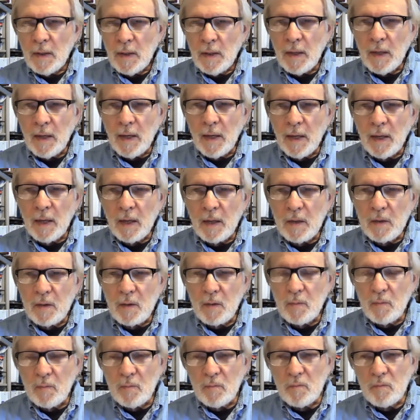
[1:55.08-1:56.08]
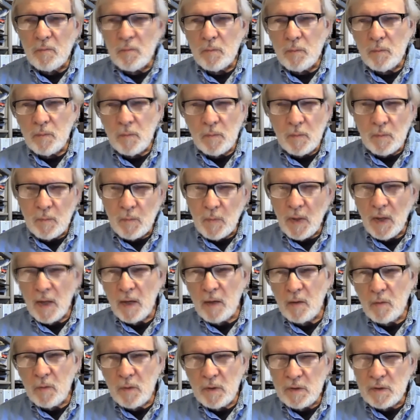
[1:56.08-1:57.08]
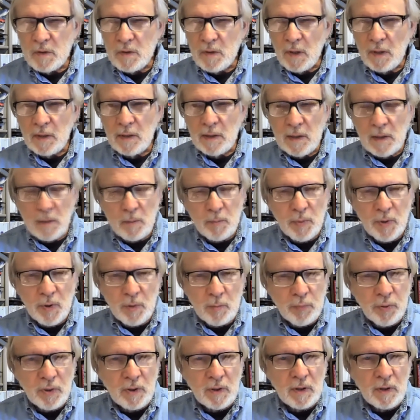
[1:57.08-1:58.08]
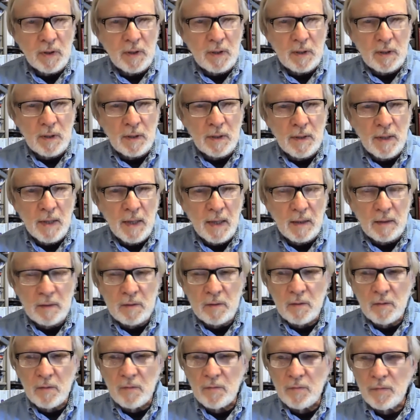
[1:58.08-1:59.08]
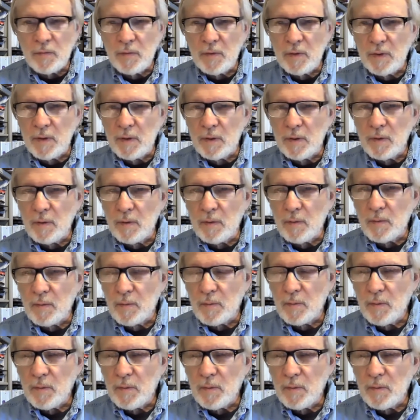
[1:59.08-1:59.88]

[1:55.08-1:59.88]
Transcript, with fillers: and I was a little bit politically active in